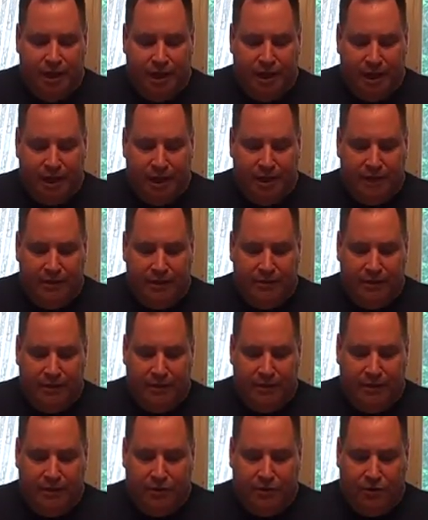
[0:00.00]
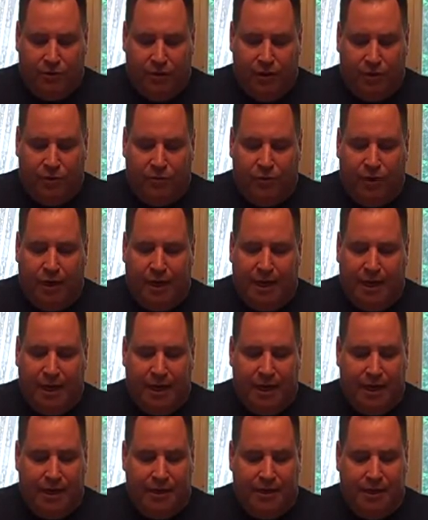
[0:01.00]
and the only
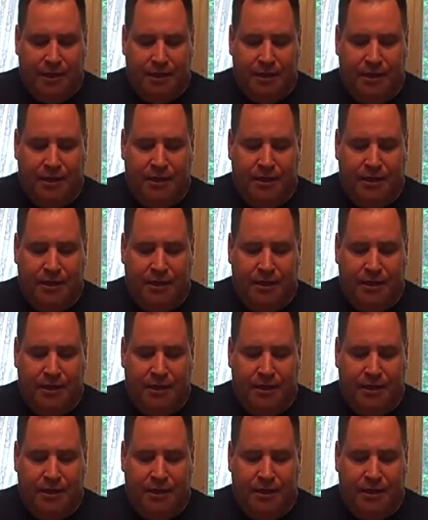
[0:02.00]
way